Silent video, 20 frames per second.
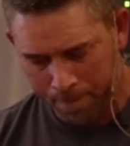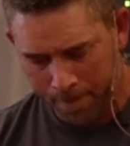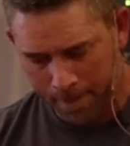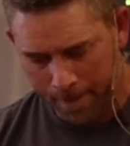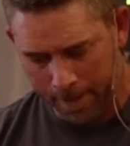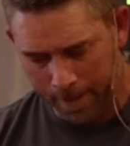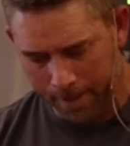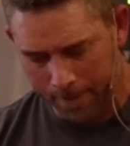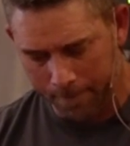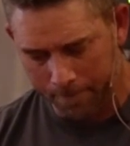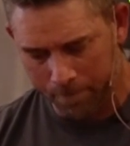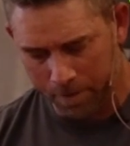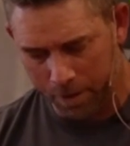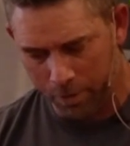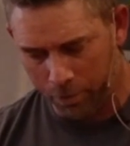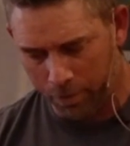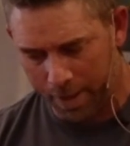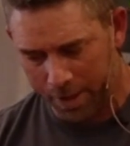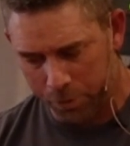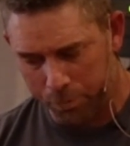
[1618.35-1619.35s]
And, you
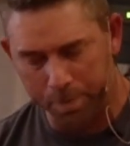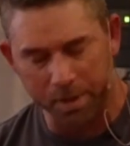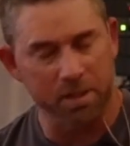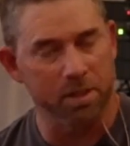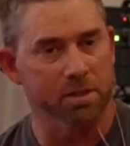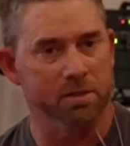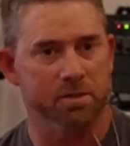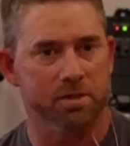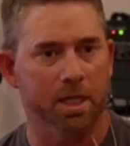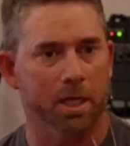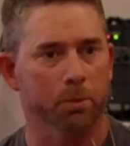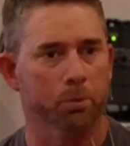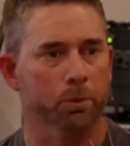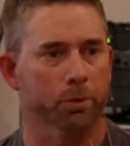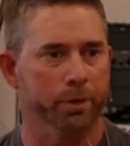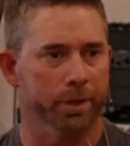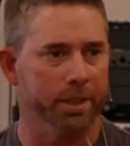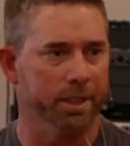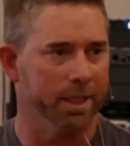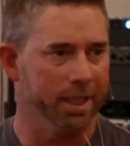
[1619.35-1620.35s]
know, that's because they
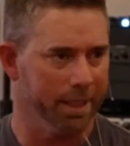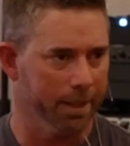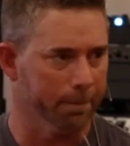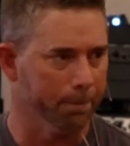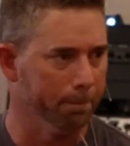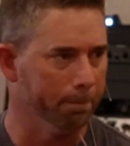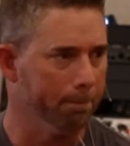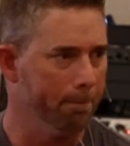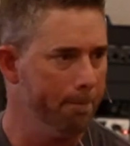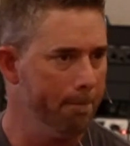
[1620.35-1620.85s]
were in Him.